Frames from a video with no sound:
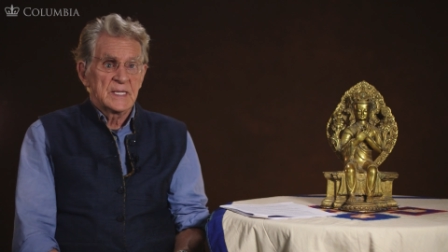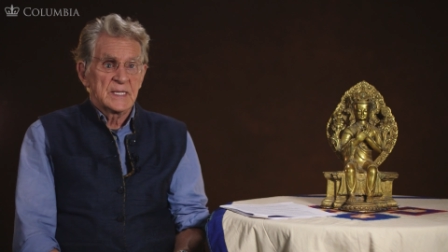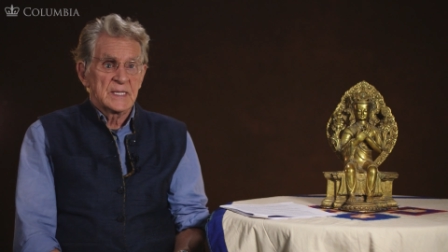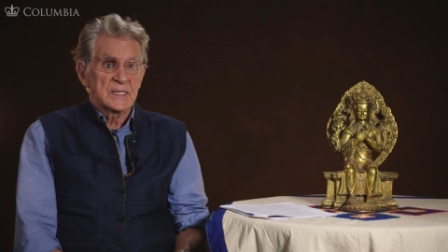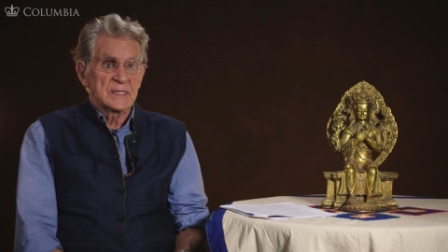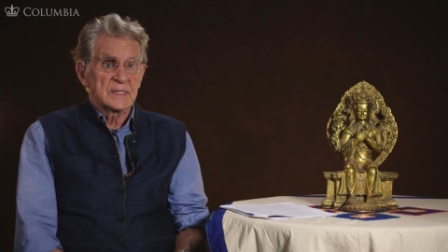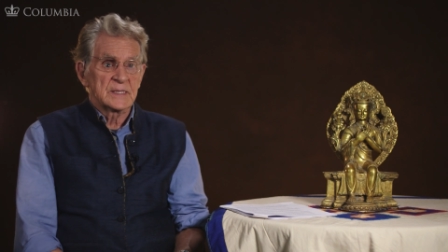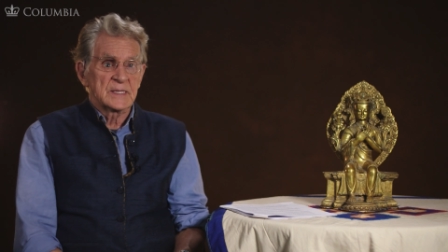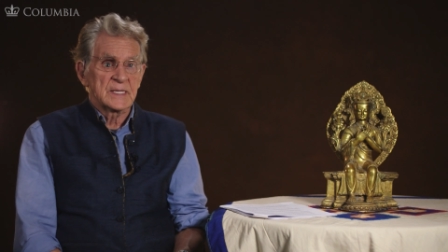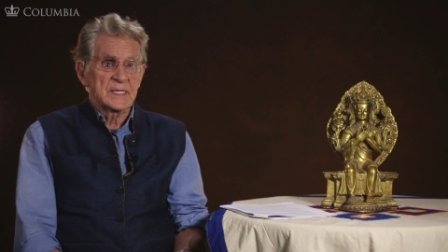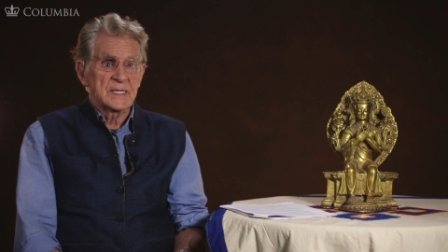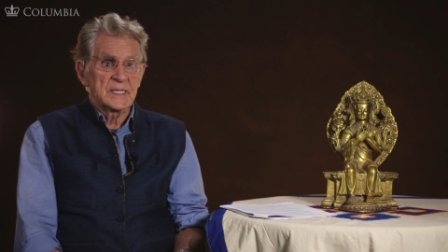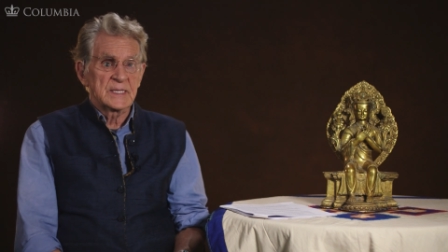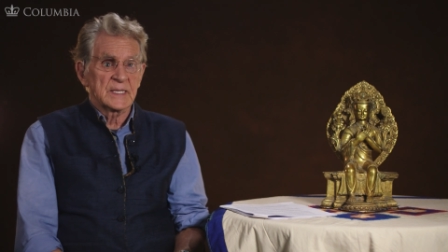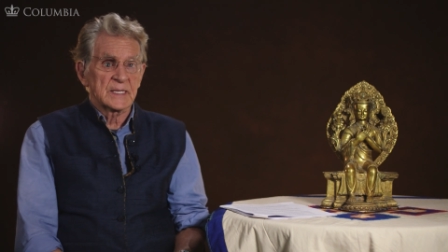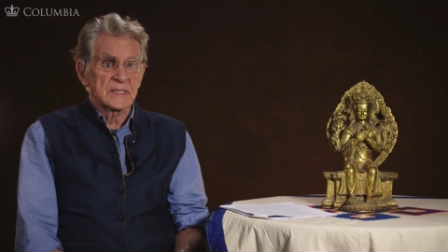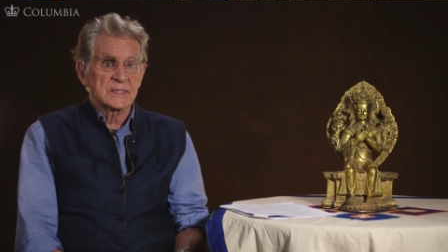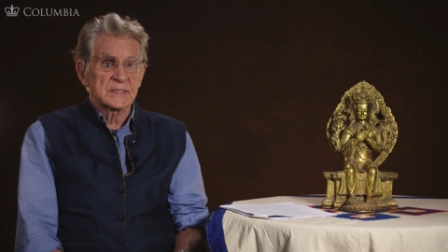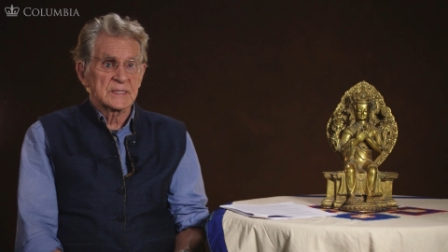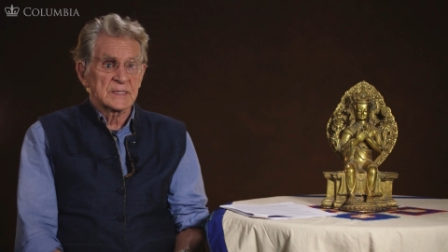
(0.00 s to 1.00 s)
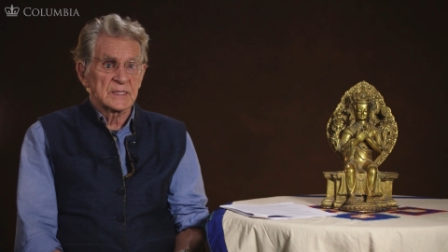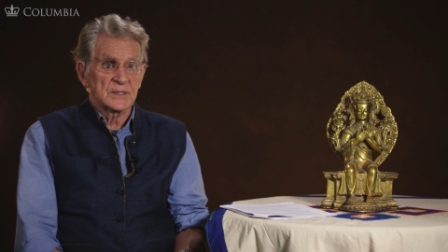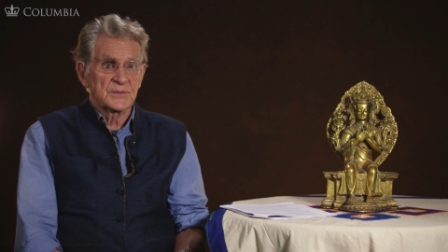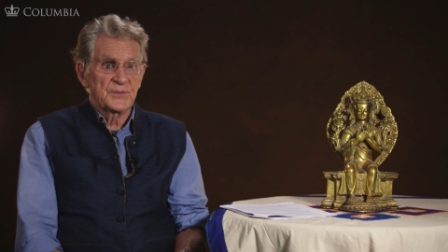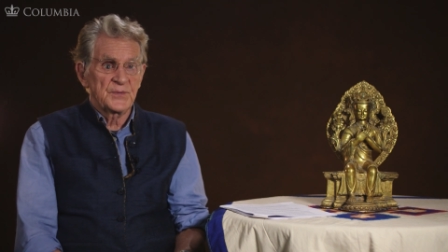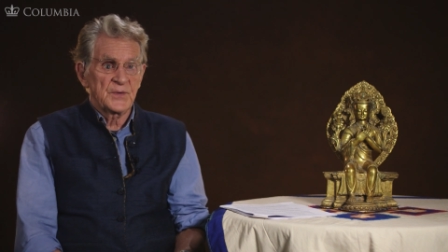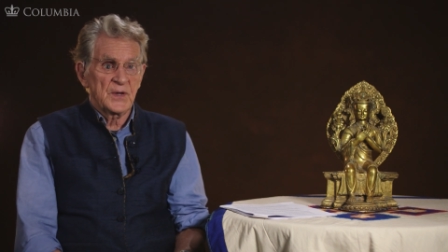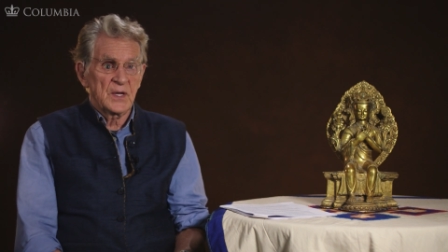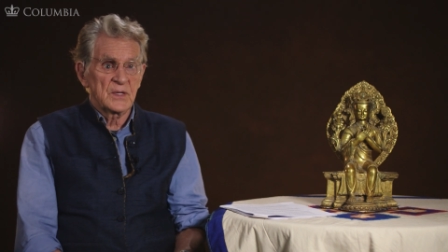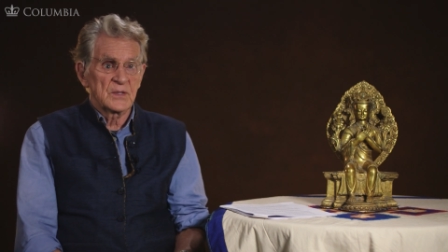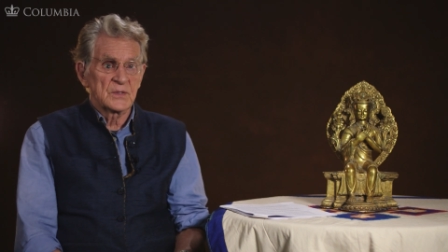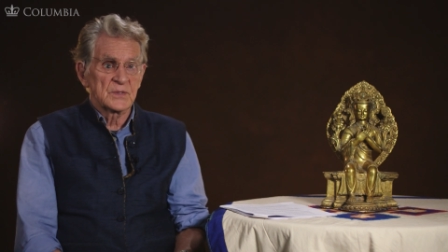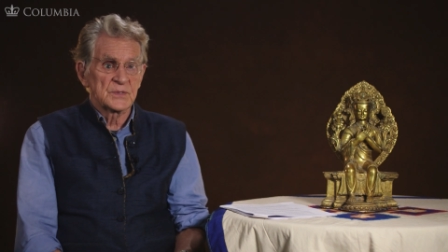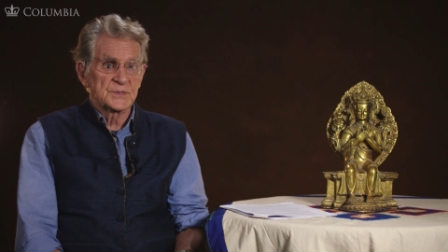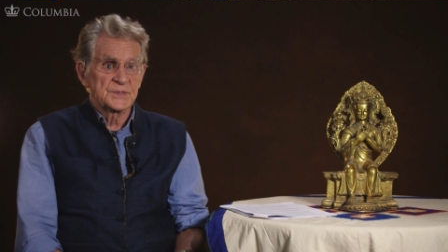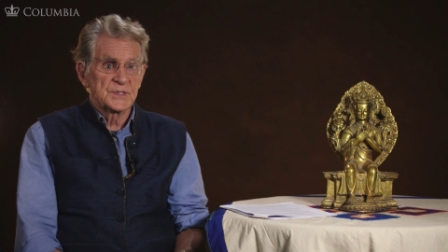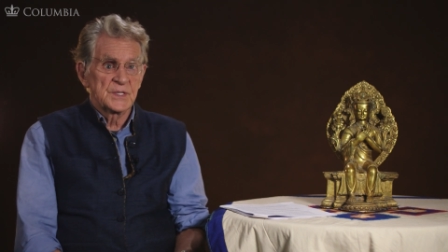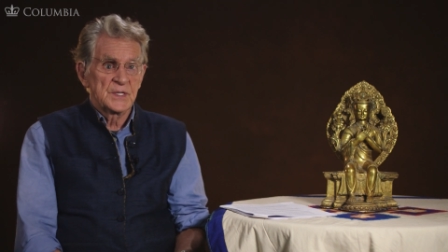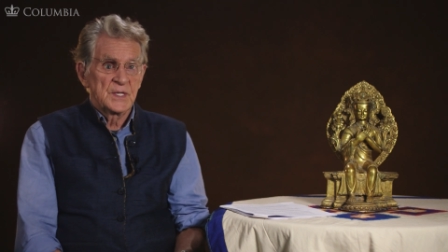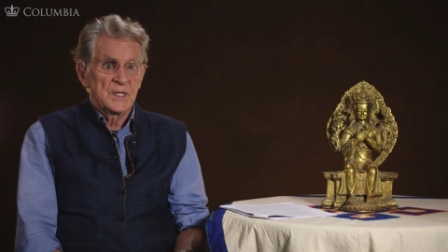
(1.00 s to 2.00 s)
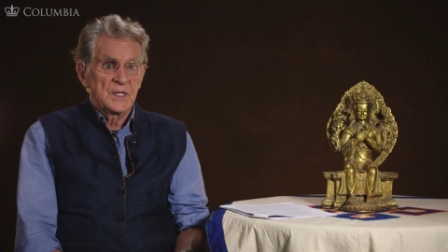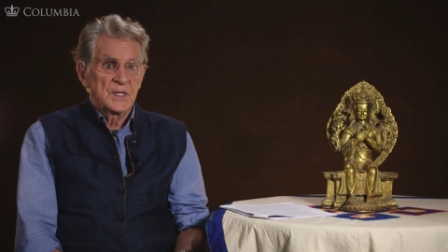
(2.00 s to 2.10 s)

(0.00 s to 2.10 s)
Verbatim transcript: in the edicts it follows,